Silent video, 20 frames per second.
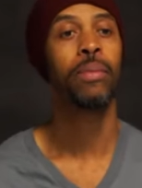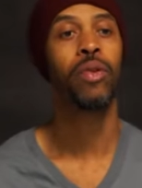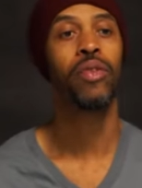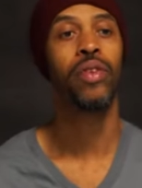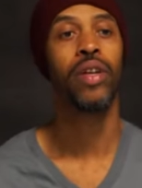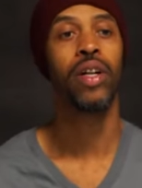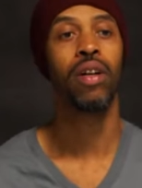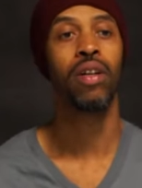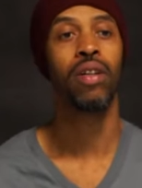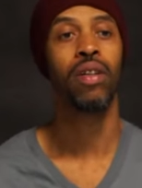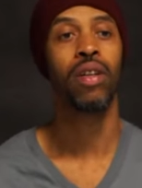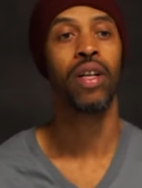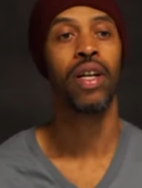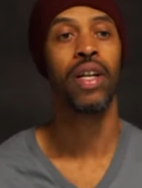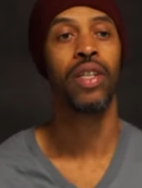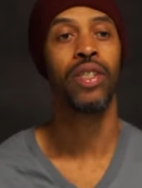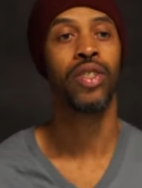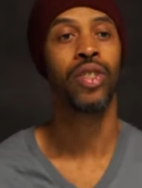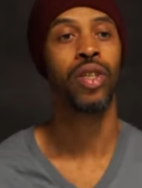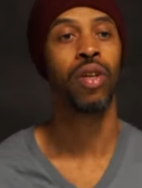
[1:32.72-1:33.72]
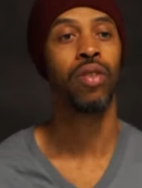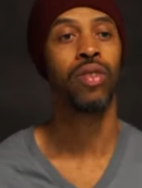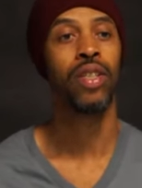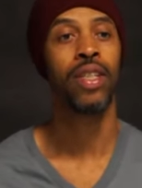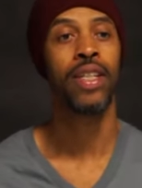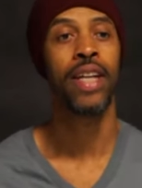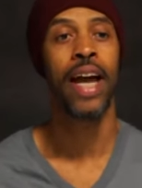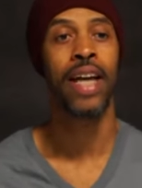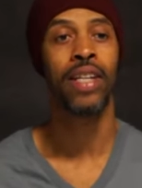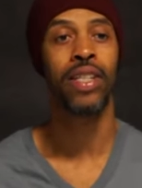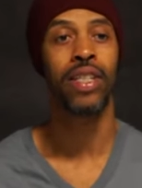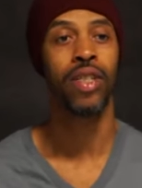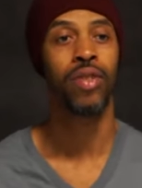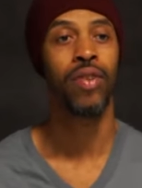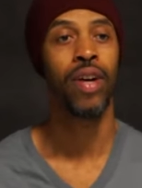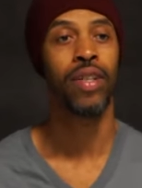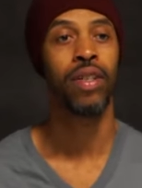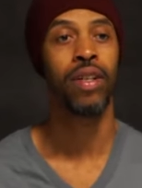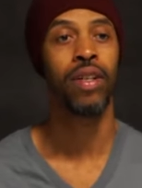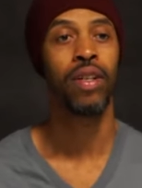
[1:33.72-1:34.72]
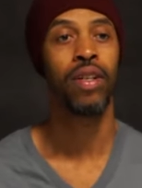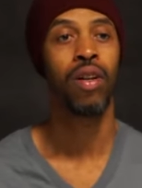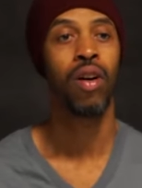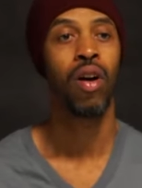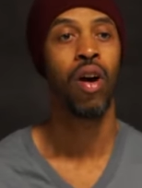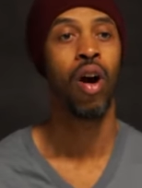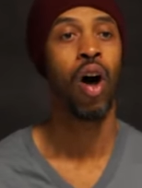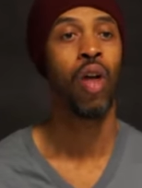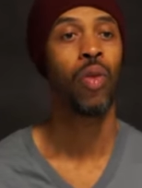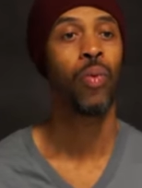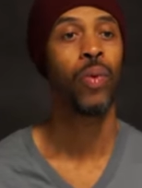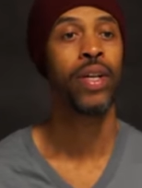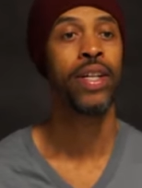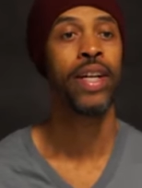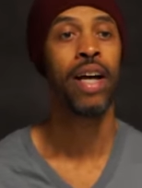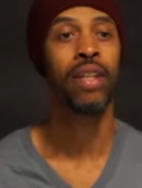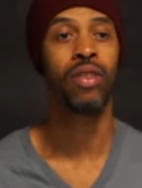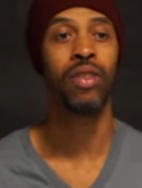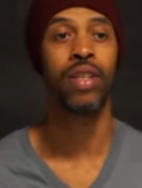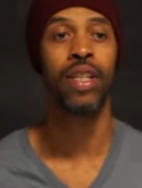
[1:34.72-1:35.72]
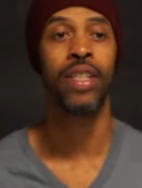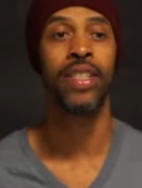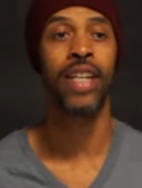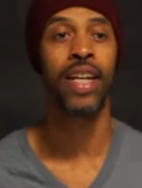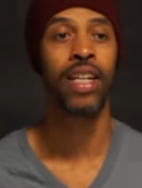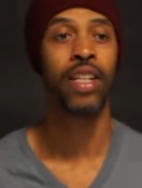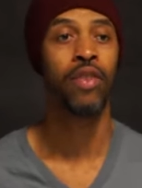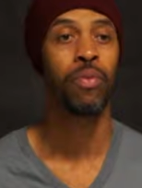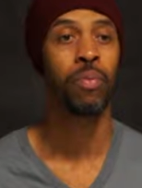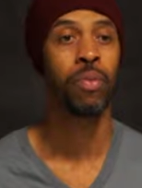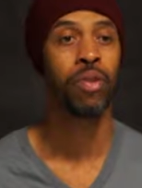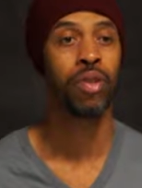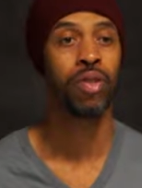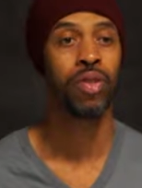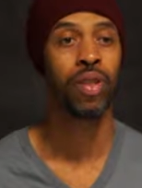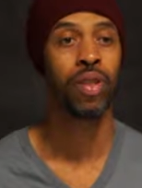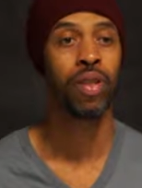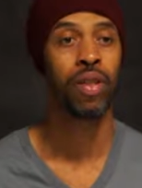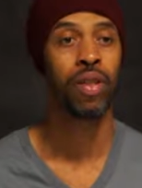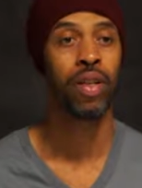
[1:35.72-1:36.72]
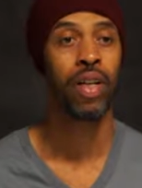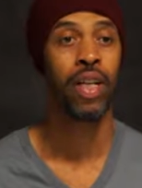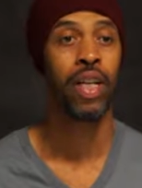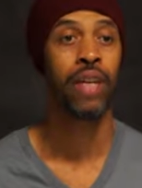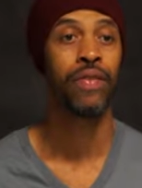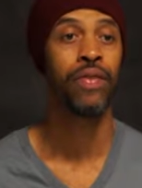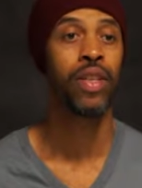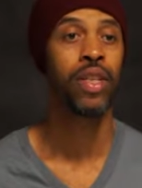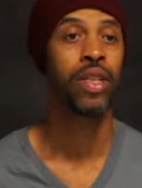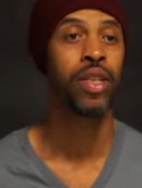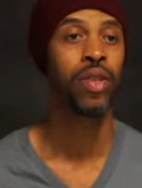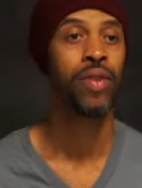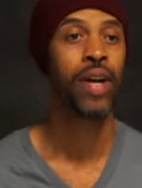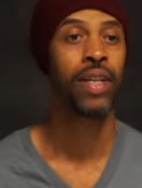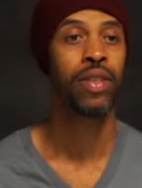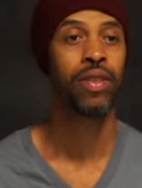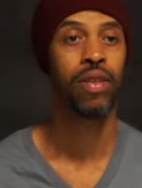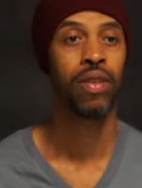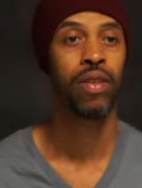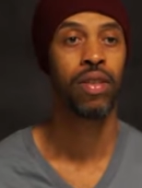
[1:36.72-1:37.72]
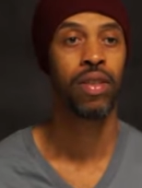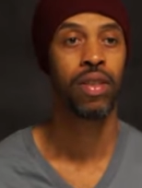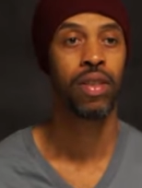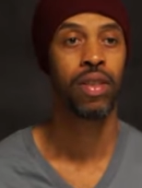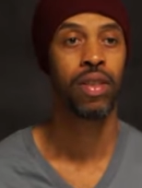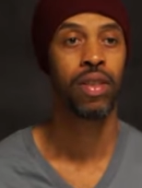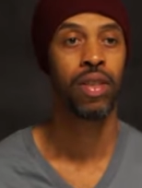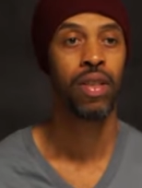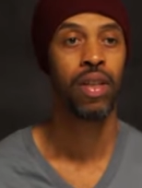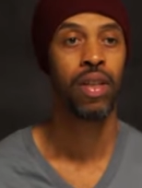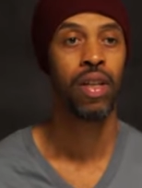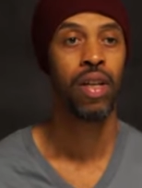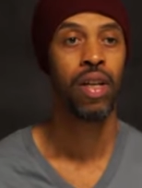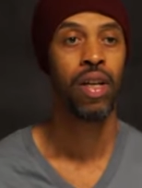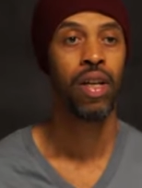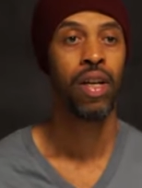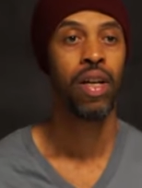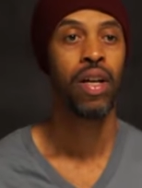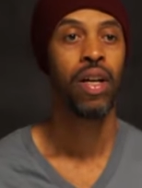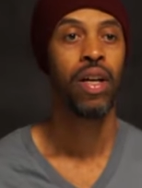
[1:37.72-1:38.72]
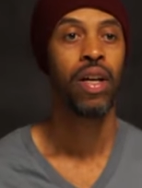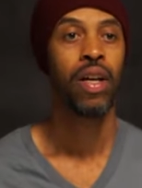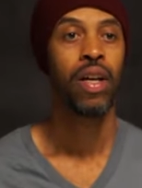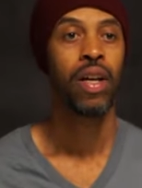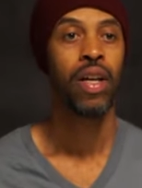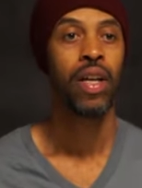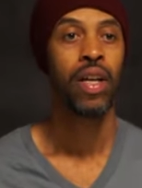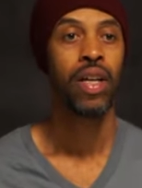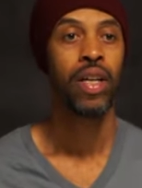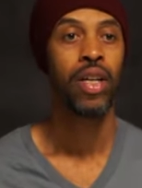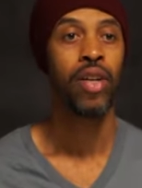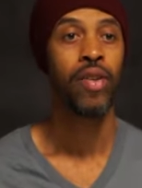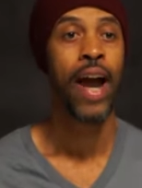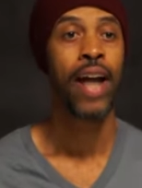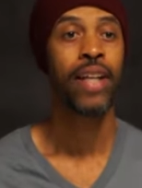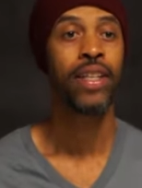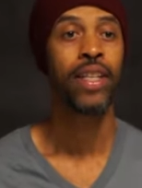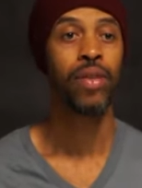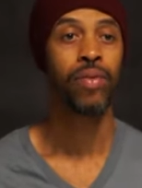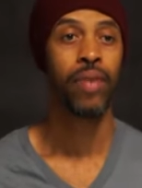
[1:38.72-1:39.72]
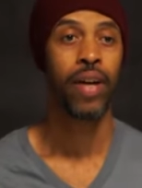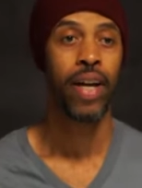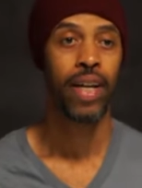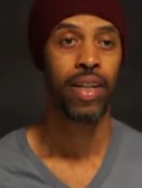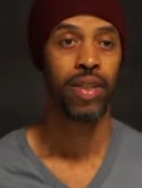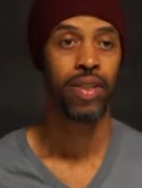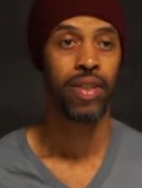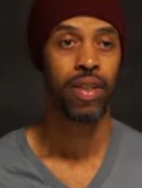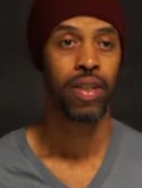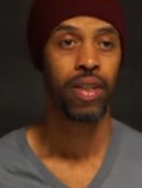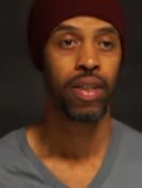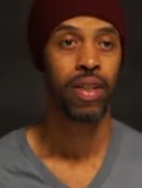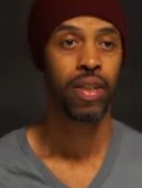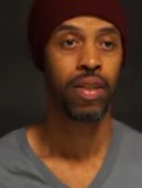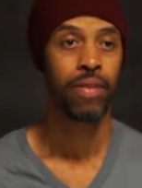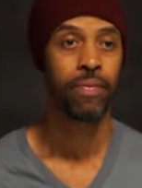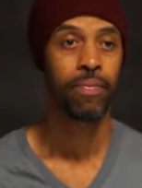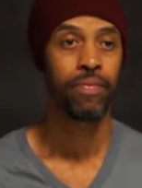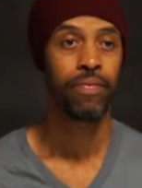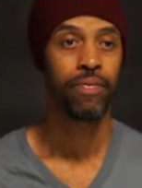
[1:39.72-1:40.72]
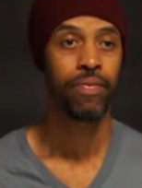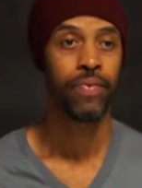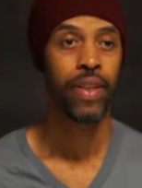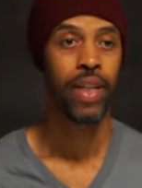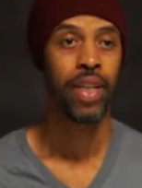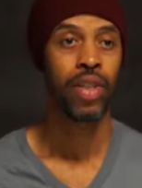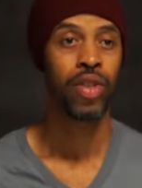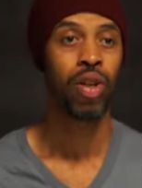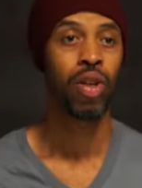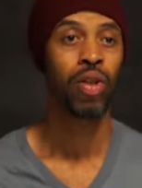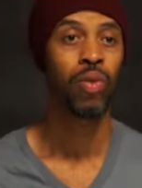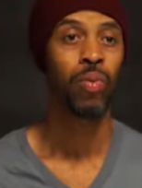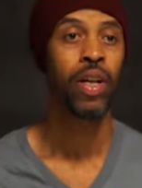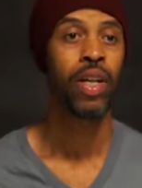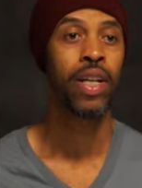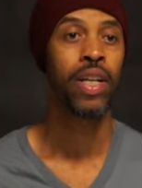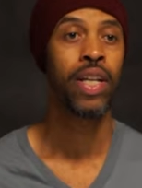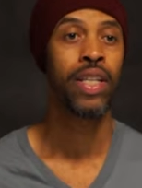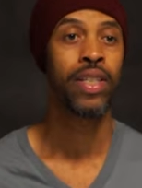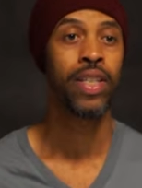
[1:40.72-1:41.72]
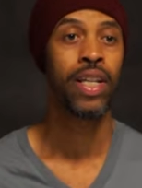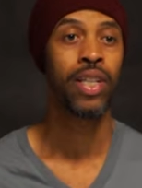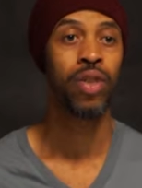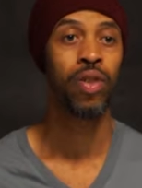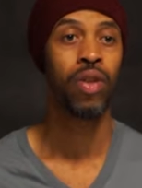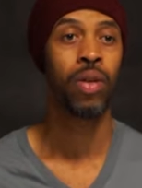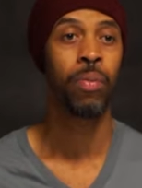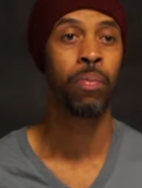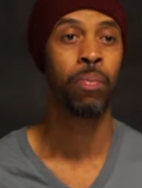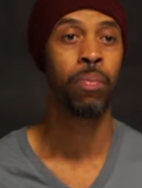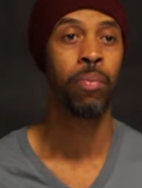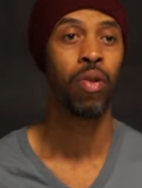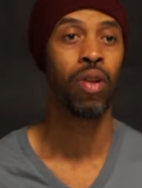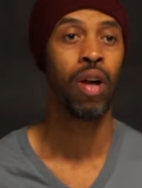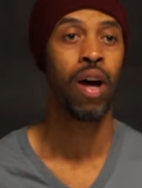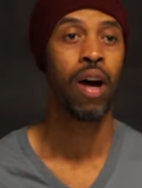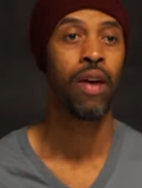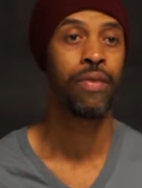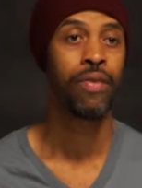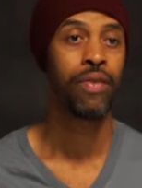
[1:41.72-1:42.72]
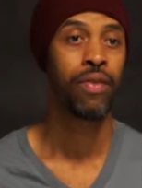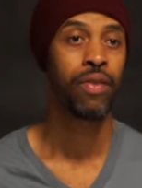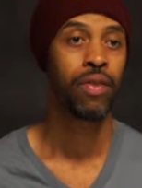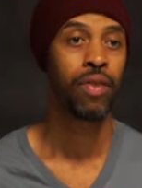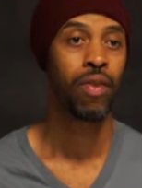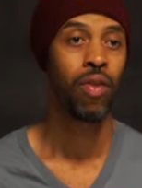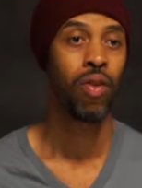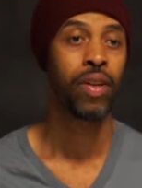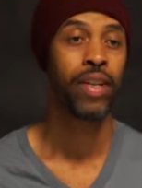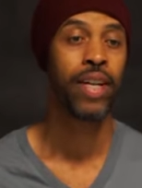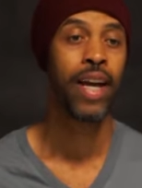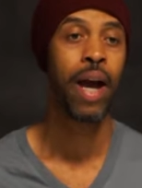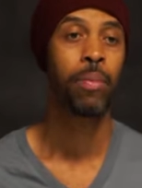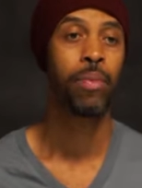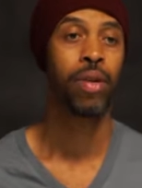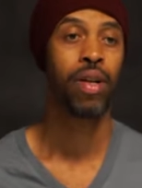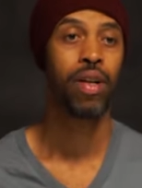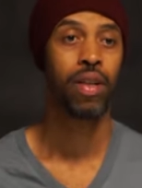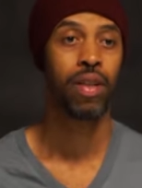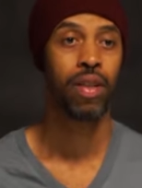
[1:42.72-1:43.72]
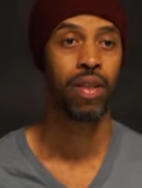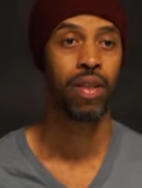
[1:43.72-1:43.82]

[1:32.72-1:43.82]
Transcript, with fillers: demo reel is it shows the casting director all the way down to the executive producer and even the directors your acting range. It shows what it is that you can pull off on camera.